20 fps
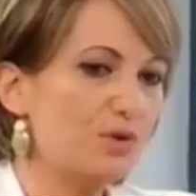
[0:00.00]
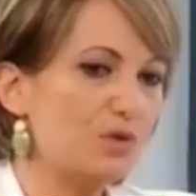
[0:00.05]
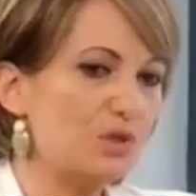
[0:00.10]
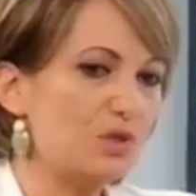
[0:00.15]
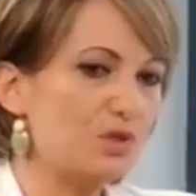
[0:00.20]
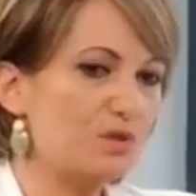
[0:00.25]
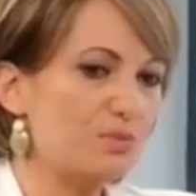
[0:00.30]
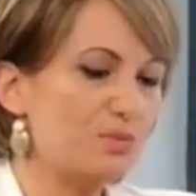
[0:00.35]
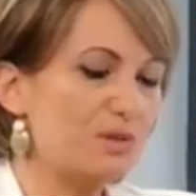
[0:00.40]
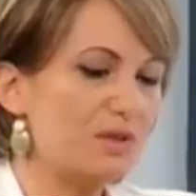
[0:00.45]

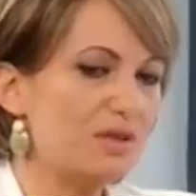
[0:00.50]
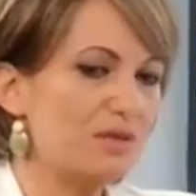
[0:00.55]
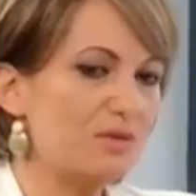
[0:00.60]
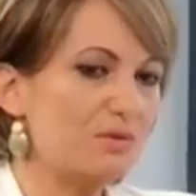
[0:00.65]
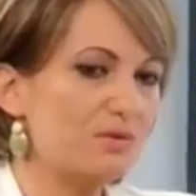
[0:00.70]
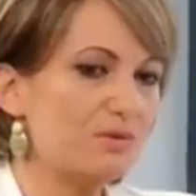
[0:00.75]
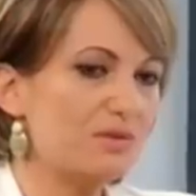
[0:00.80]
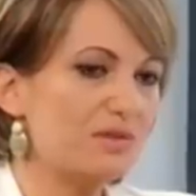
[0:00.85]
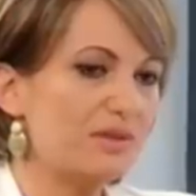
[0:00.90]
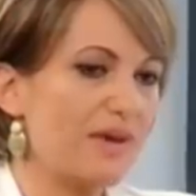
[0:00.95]
to be
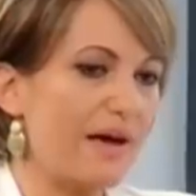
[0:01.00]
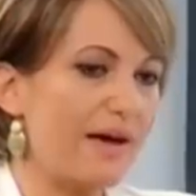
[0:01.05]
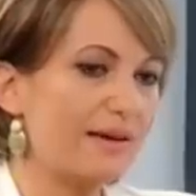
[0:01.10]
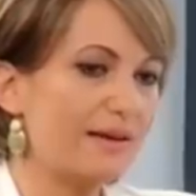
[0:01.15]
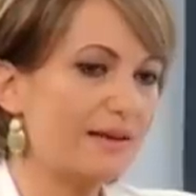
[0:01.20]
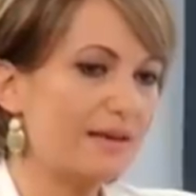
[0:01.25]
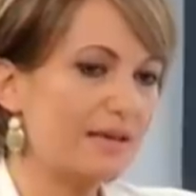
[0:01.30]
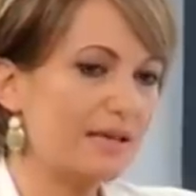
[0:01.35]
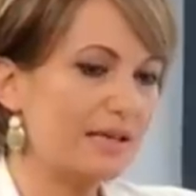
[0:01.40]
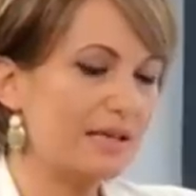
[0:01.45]

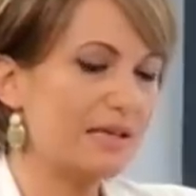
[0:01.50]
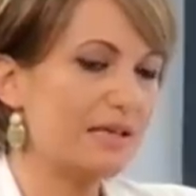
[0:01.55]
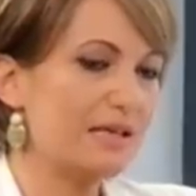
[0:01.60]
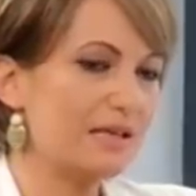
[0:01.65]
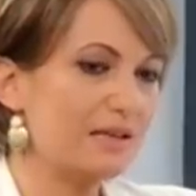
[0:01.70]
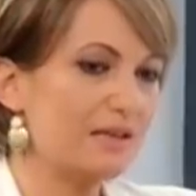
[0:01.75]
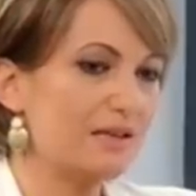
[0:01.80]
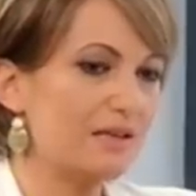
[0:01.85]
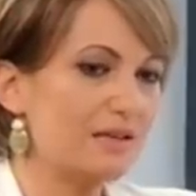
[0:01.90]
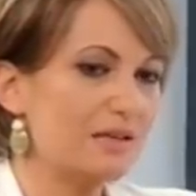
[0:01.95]
that
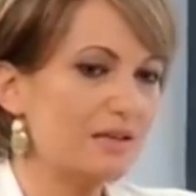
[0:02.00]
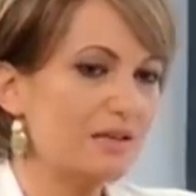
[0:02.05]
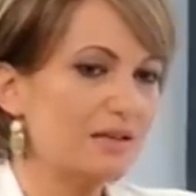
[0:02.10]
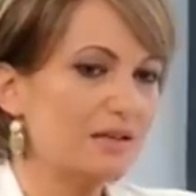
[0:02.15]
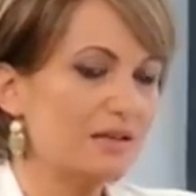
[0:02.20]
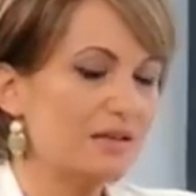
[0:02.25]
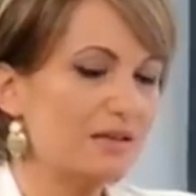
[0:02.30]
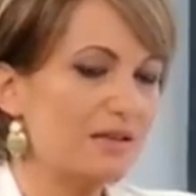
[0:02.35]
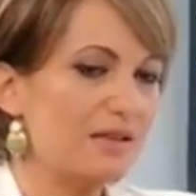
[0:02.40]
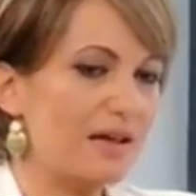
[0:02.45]
key
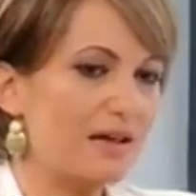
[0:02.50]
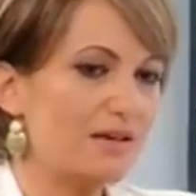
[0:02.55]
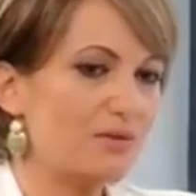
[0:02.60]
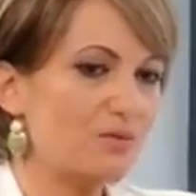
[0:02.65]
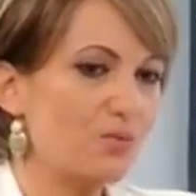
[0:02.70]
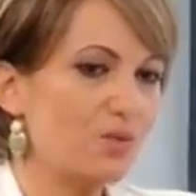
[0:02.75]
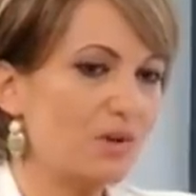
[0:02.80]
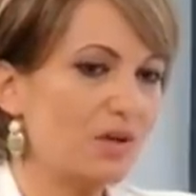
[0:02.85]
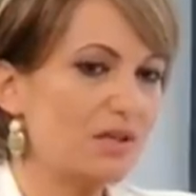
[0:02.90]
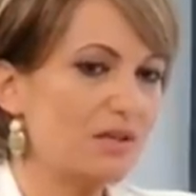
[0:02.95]
that
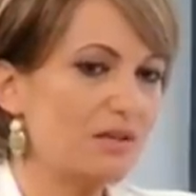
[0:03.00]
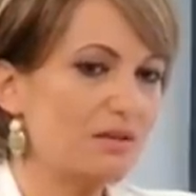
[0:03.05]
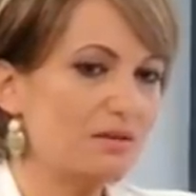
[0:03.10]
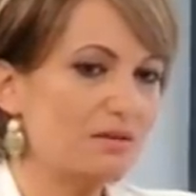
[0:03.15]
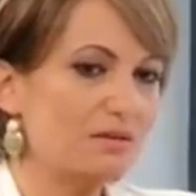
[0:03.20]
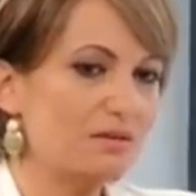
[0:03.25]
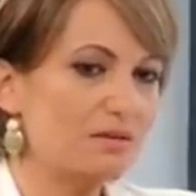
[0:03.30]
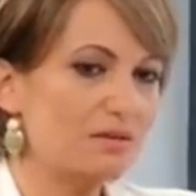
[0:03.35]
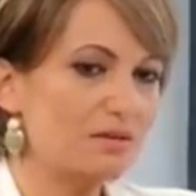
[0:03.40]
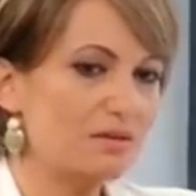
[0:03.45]
one
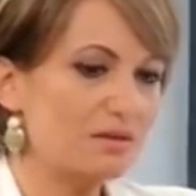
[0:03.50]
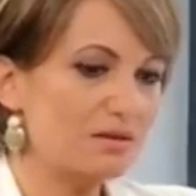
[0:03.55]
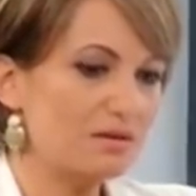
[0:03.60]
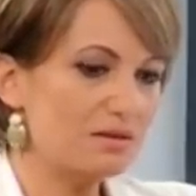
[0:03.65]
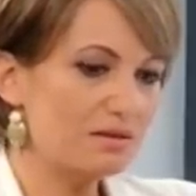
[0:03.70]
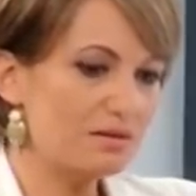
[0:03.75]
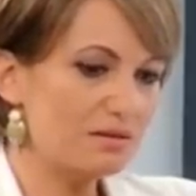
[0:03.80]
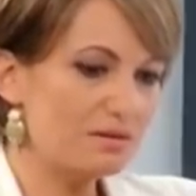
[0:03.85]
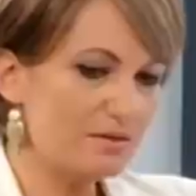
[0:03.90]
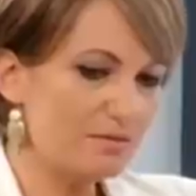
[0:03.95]

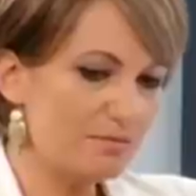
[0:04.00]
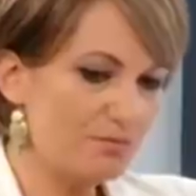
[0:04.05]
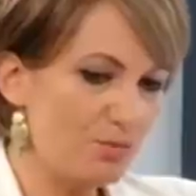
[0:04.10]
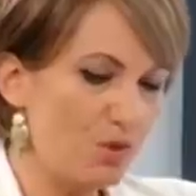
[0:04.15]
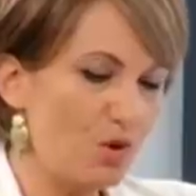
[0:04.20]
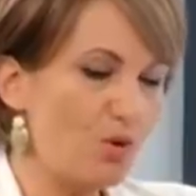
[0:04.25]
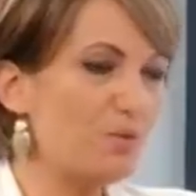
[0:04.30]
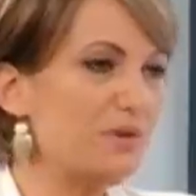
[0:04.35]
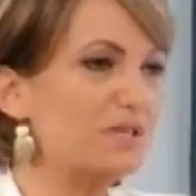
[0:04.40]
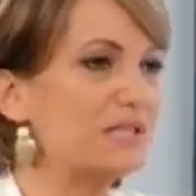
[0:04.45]

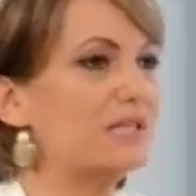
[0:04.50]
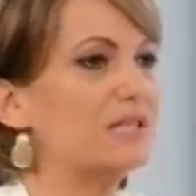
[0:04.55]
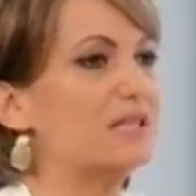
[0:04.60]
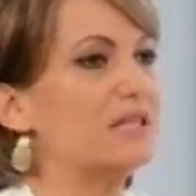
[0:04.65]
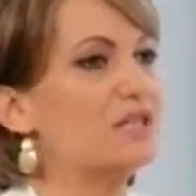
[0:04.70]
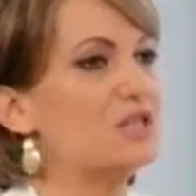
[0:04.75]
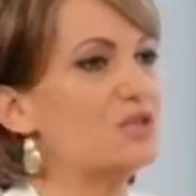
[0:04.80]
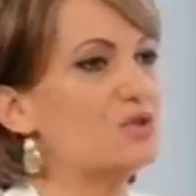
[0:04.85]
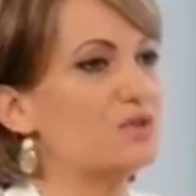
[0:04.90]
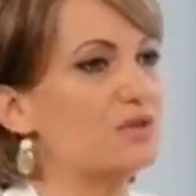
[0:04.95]
moment in
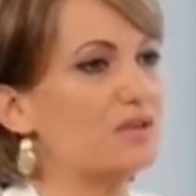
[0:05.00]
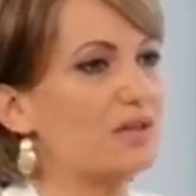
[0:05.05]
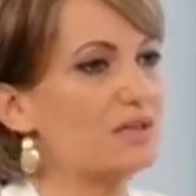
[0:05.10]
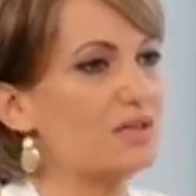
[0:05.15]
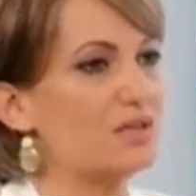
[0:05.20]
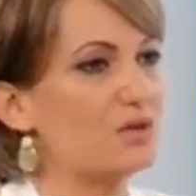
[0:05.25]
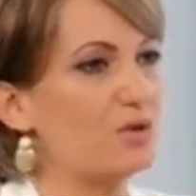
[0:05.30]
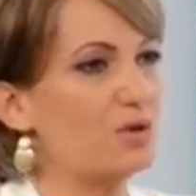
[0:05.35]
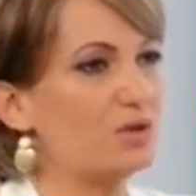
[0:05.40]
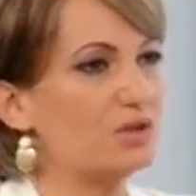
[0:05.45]
history that's
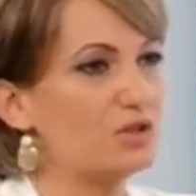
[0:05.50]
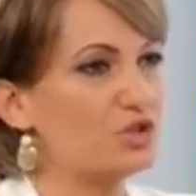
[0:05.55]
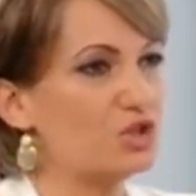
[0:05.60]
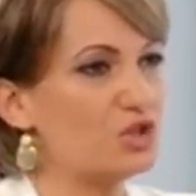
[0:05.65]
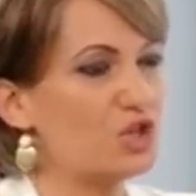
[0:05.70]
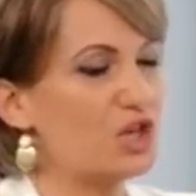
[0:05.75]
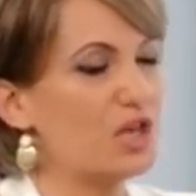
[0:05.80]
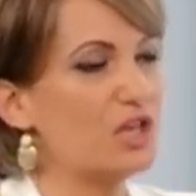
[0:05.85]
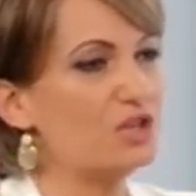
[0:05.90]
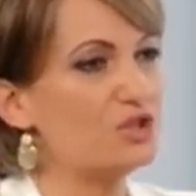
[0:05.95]
going to
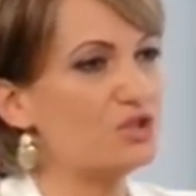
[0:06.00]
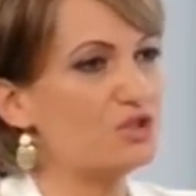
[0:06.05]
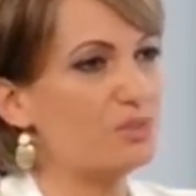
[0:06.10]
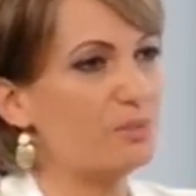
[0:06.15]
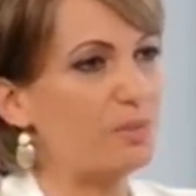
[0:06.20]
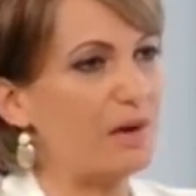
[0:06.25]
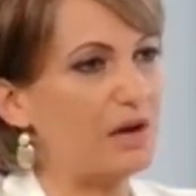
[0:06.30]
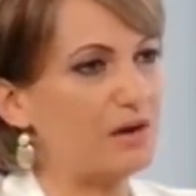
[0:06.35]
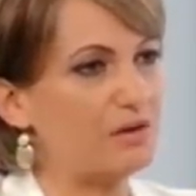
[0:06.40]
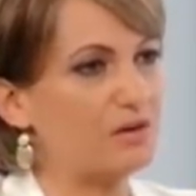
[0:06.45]
change the
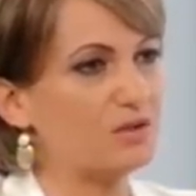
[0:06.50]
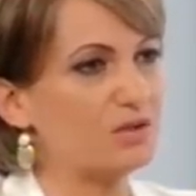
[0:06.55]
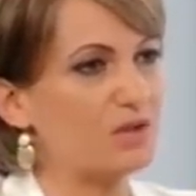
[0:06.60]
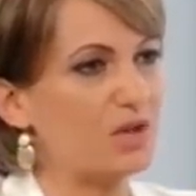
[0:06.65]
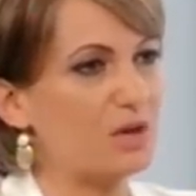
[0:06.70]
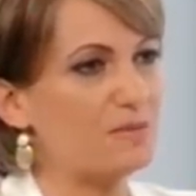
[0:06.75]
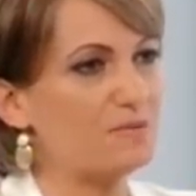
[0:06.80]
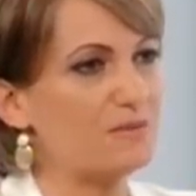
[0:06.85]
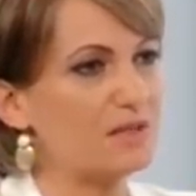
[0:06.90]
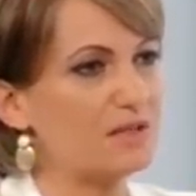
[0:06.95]

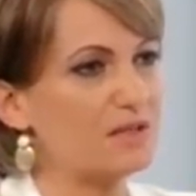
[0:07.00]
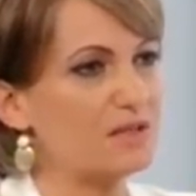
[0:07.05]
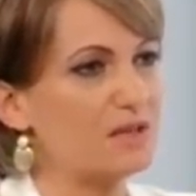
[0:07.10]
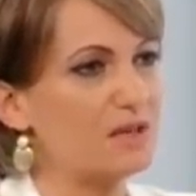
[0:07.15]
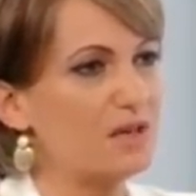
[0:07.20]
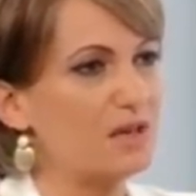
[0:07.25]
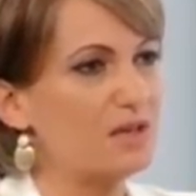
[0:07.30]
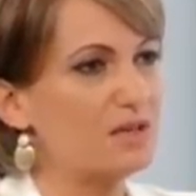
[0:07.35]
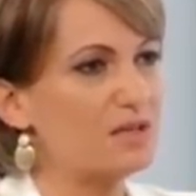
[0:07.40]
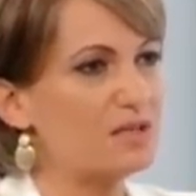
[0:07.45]
paradigm, that's
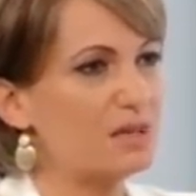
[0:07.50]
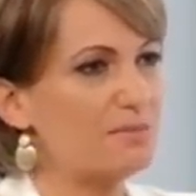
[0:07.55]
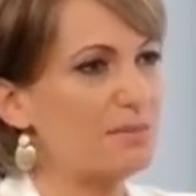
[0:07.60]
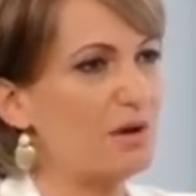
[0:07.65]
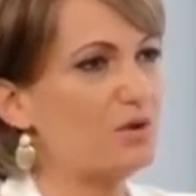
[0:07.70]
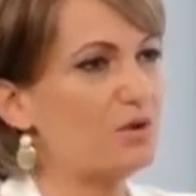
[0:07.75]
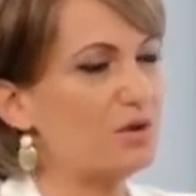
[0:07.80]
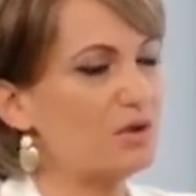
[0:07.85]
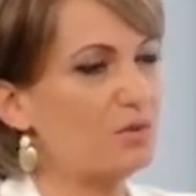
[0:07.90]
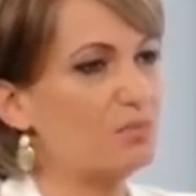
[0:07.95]

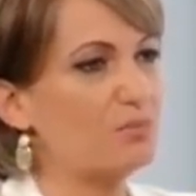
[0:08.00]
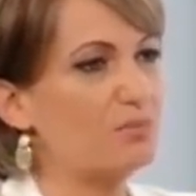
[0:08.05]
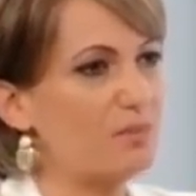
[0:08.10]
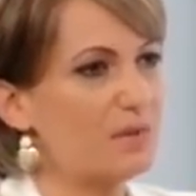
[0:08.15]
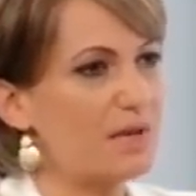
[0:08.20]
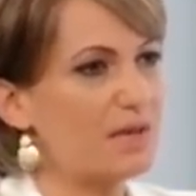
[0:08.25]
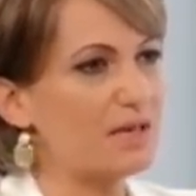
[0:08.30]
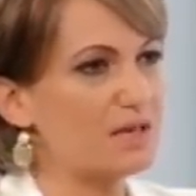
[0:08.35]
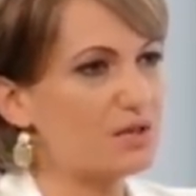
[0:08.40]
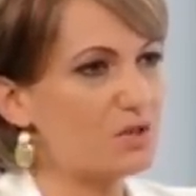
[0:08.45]
somehow going to
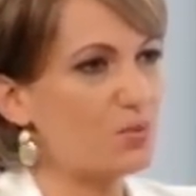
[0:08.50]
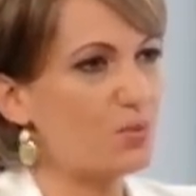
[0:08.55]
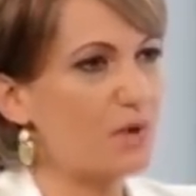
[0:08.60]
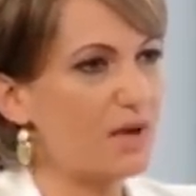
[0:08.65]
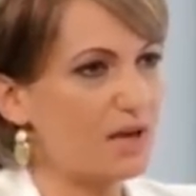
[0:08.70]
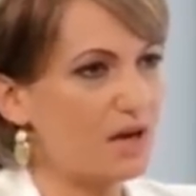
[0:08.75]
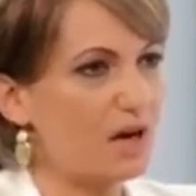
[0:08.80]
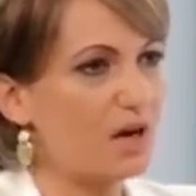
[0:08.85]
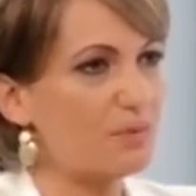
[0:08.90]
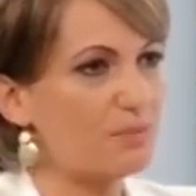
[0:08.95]
make us
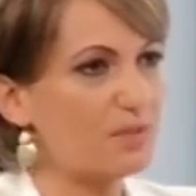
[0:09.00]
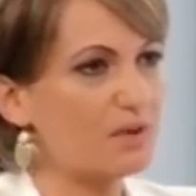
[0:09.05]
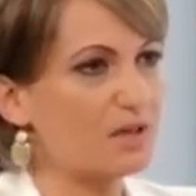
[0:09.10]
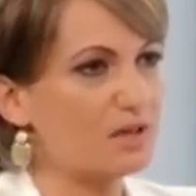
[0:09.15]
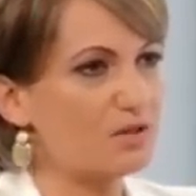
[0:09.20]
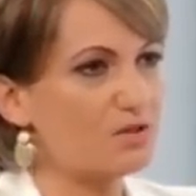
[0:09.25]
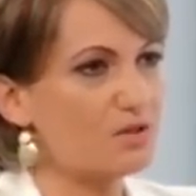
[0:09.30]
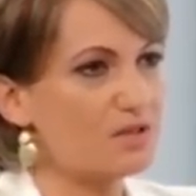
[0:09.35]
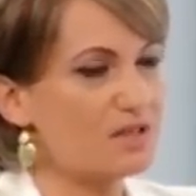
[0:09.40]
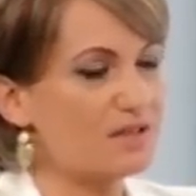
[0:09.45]
wake up and
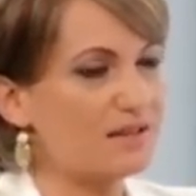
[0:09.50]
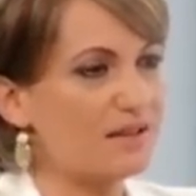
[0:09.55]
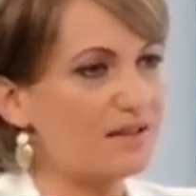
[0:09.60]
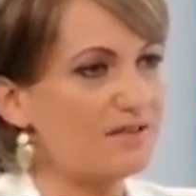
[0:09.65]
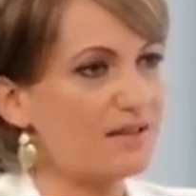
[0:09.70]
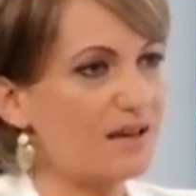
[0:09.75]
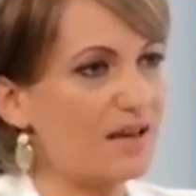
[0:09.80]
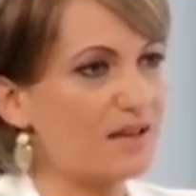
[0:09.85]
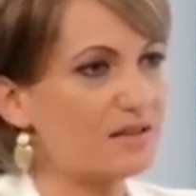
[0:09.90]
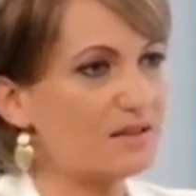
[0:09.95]
understand
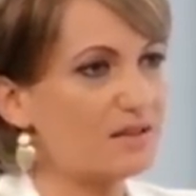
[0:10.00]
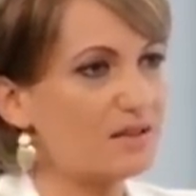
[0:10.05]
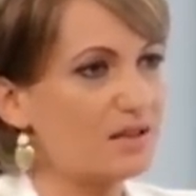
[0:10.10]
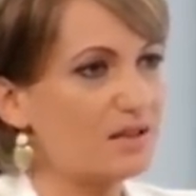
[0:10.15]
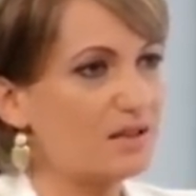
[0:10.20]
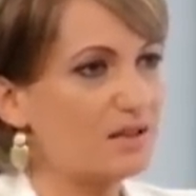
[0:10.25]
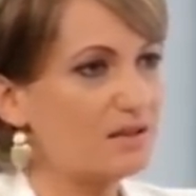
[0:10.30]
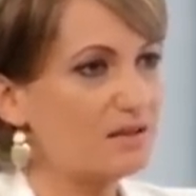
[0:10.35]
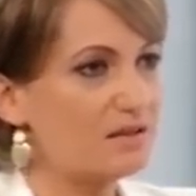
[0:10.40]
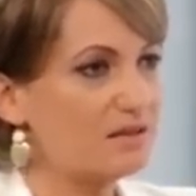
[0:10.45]
that
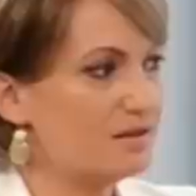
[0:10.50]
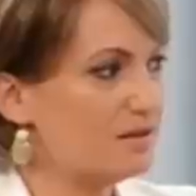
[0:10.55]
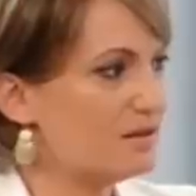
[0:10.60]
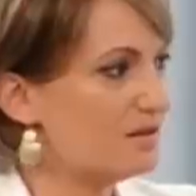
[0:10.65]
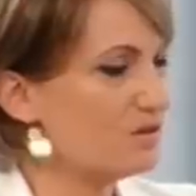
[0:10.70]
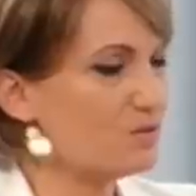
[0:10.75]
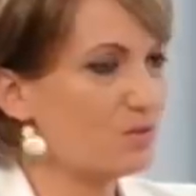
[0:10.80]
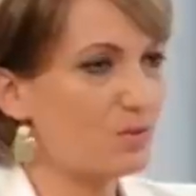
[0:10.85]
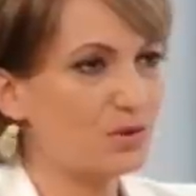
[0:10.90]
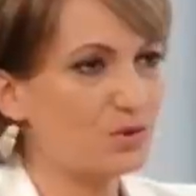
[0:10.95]
this
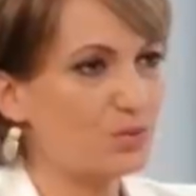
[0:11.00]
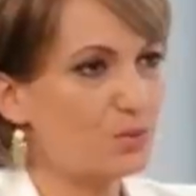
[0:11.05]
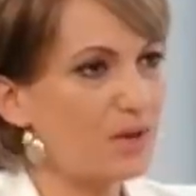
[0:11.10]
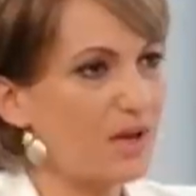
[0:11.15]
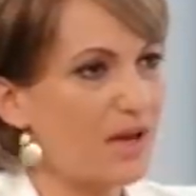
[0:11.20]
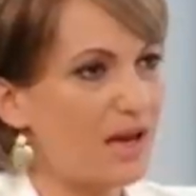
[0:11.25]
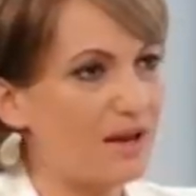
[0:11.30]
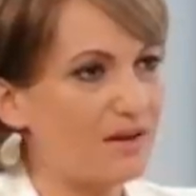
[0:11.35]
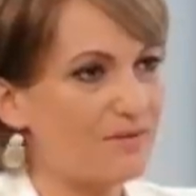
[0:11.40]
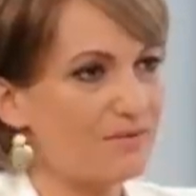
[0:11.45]
is what we
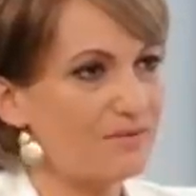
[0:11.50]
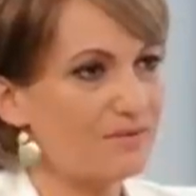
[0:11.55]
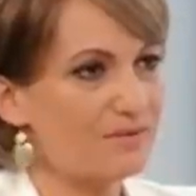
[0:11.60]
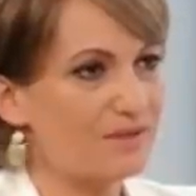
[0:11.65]
have